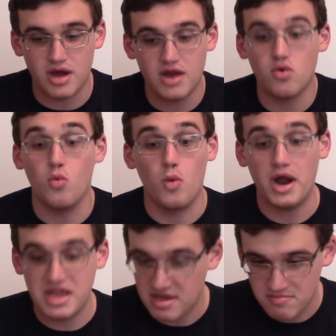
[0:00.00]
I don't
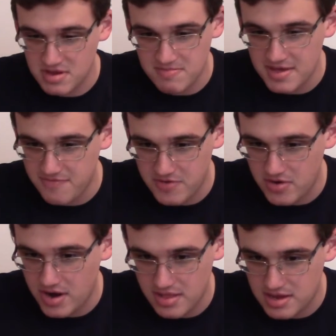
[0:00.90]
want him to be the
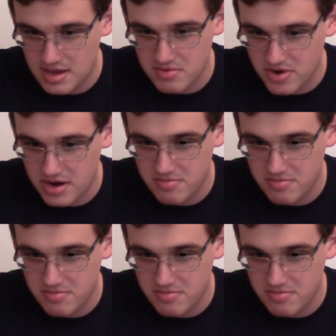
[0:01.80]
figurehead of the Democratic